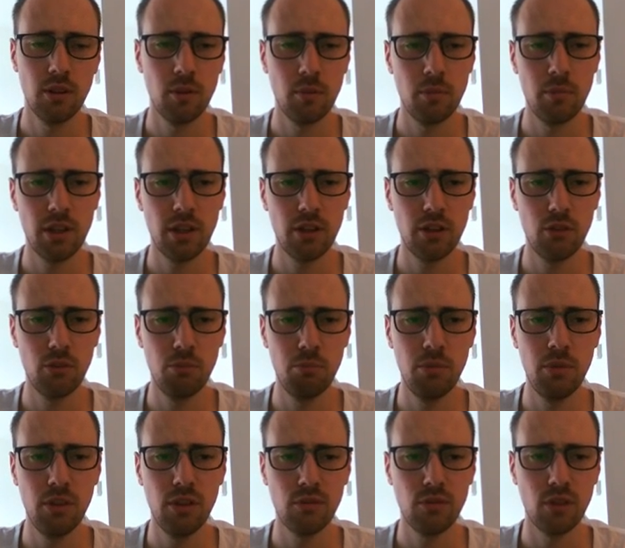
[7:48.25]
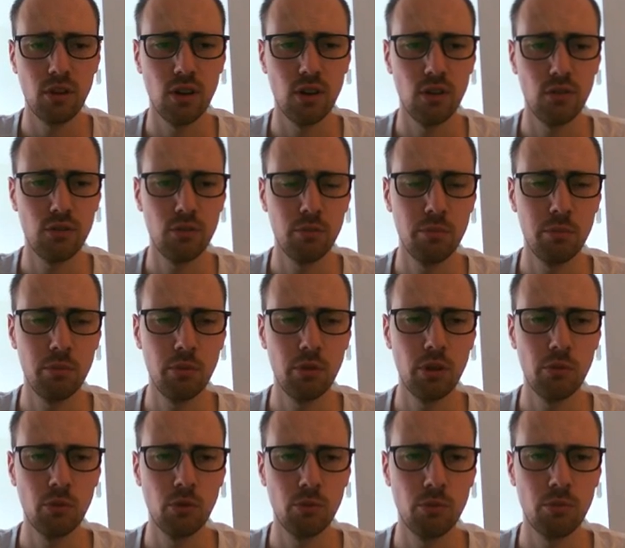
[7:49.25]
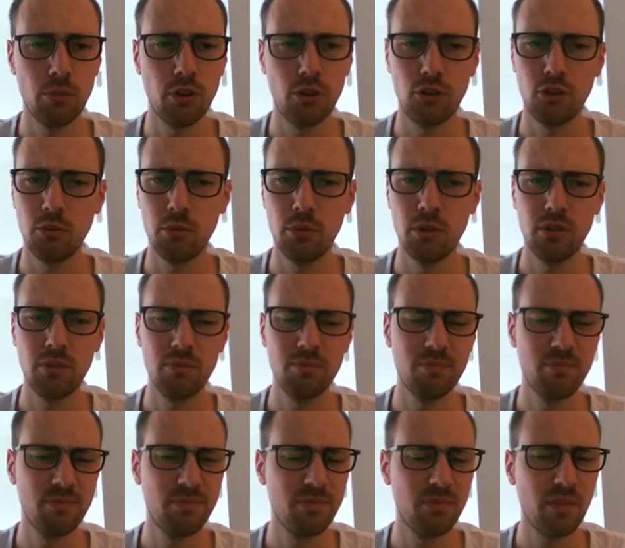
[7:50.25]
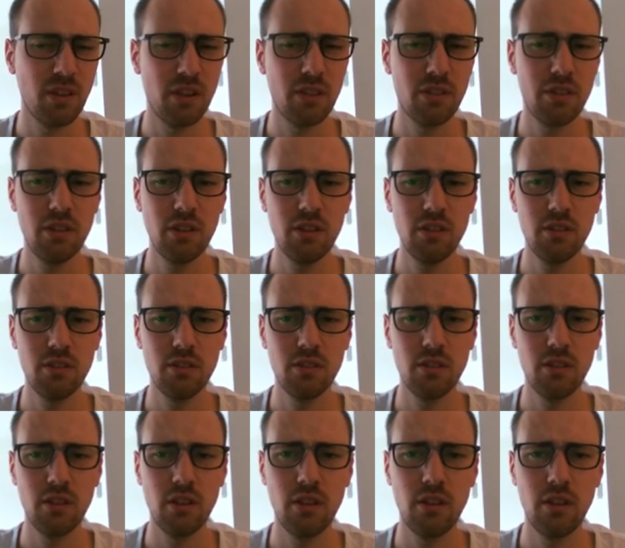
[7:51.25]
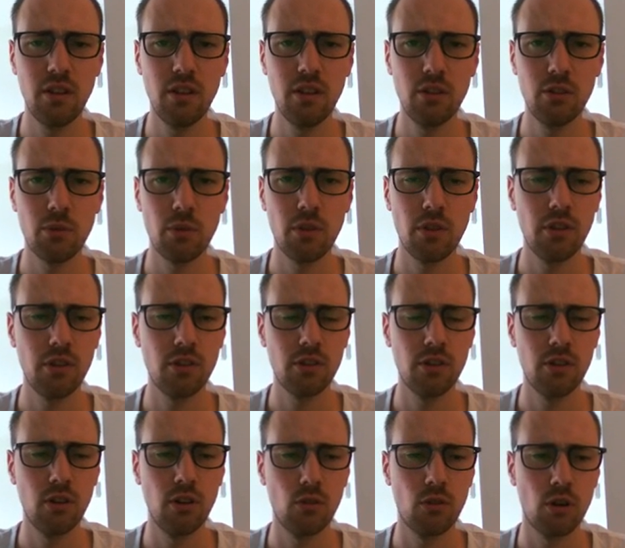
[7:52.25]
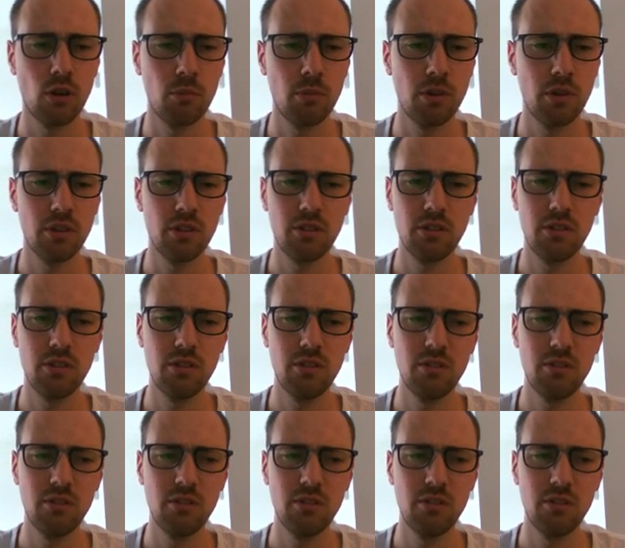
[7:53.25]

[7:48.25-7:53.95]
Black goes b5, putting more pressure, but I think here's where things are going wrong, because